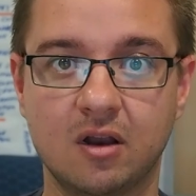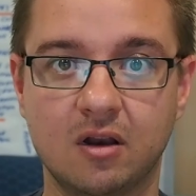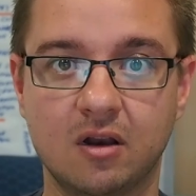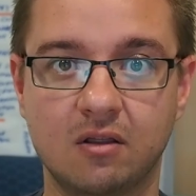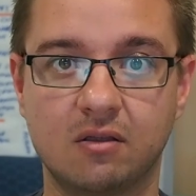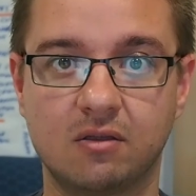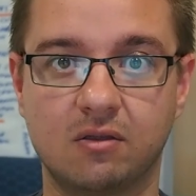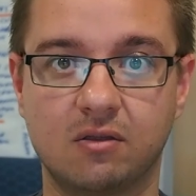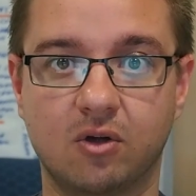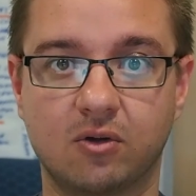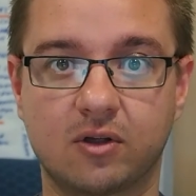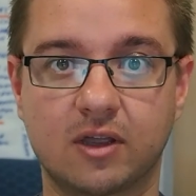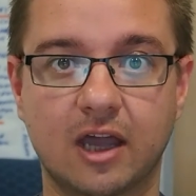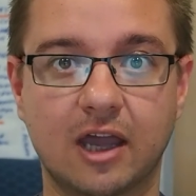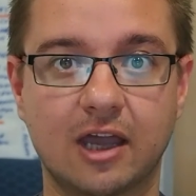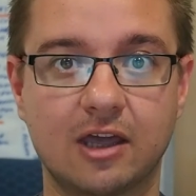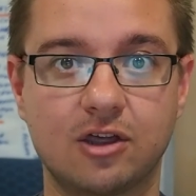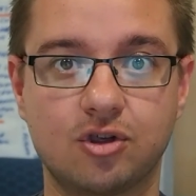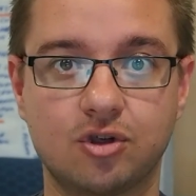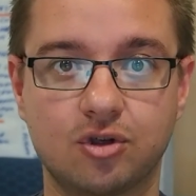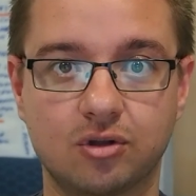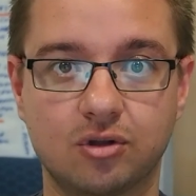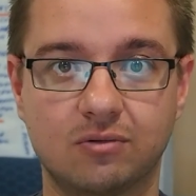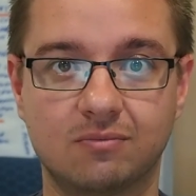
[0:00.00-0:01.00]

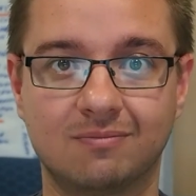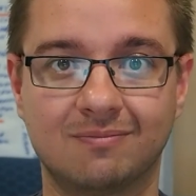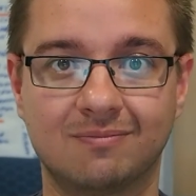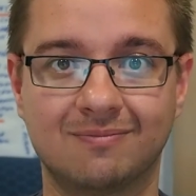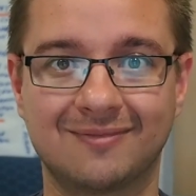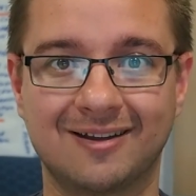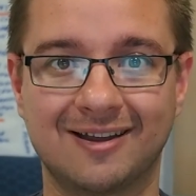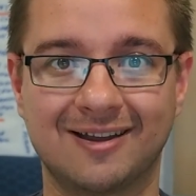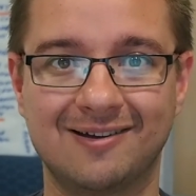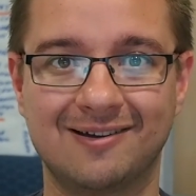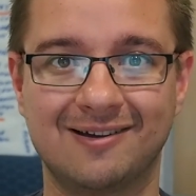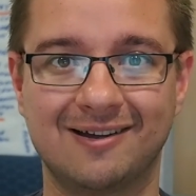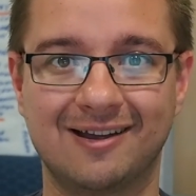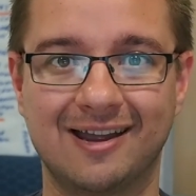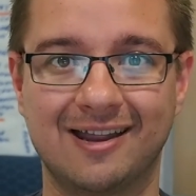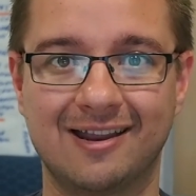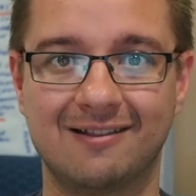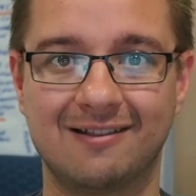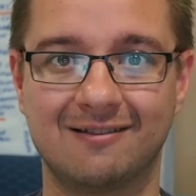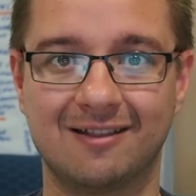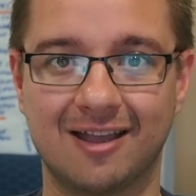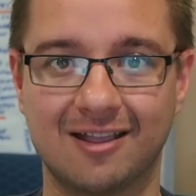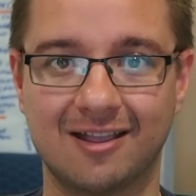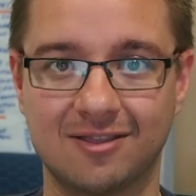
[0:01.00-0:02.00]
location,
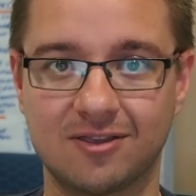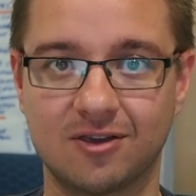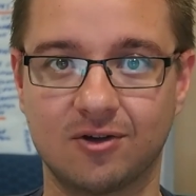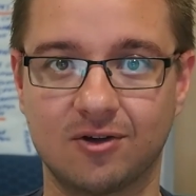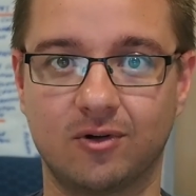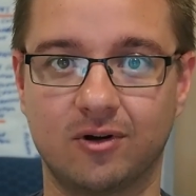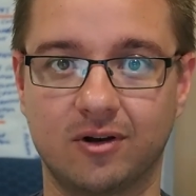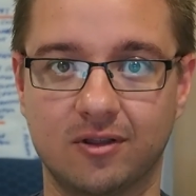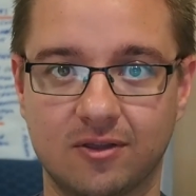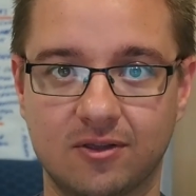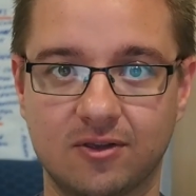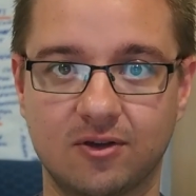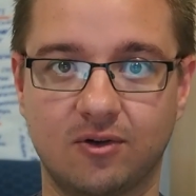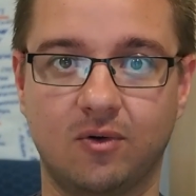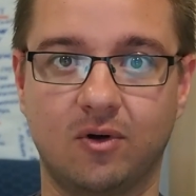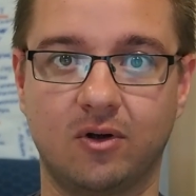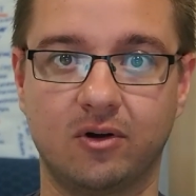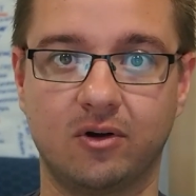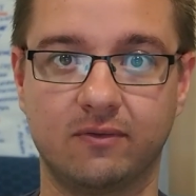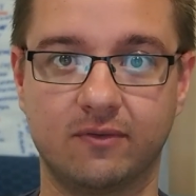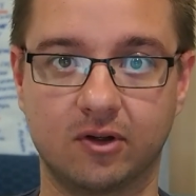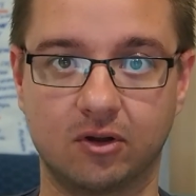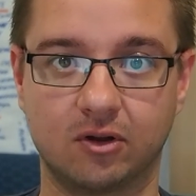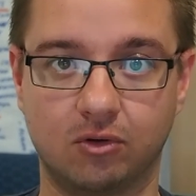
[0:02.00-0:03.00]
and so on and so on
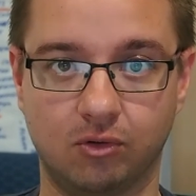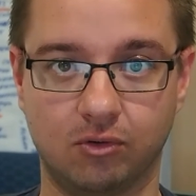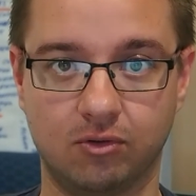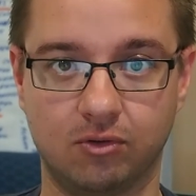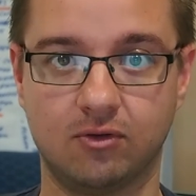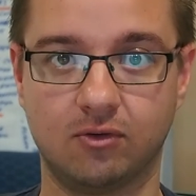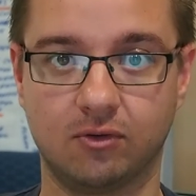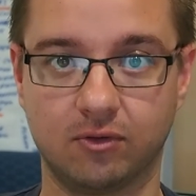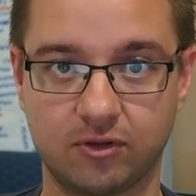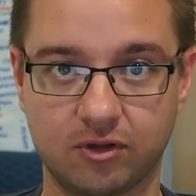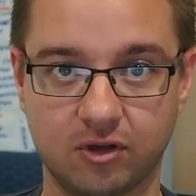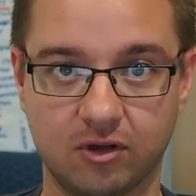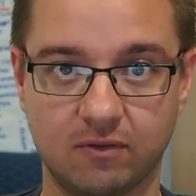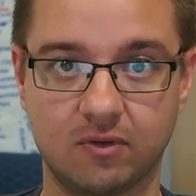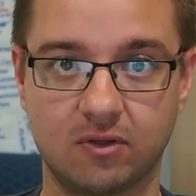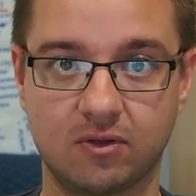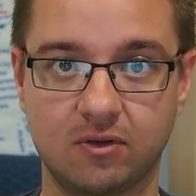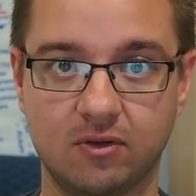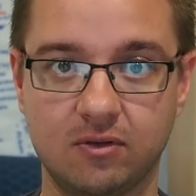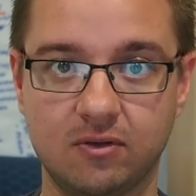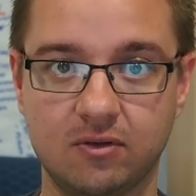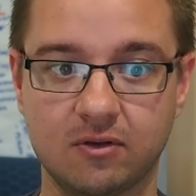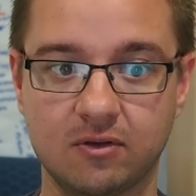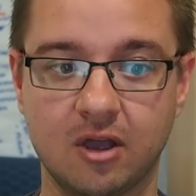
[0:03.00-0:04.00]
of a goods or
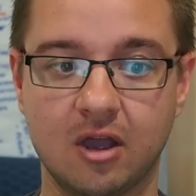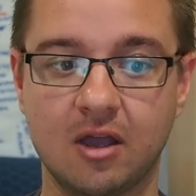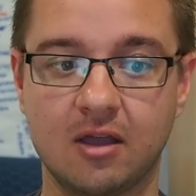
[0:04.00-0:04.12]
services.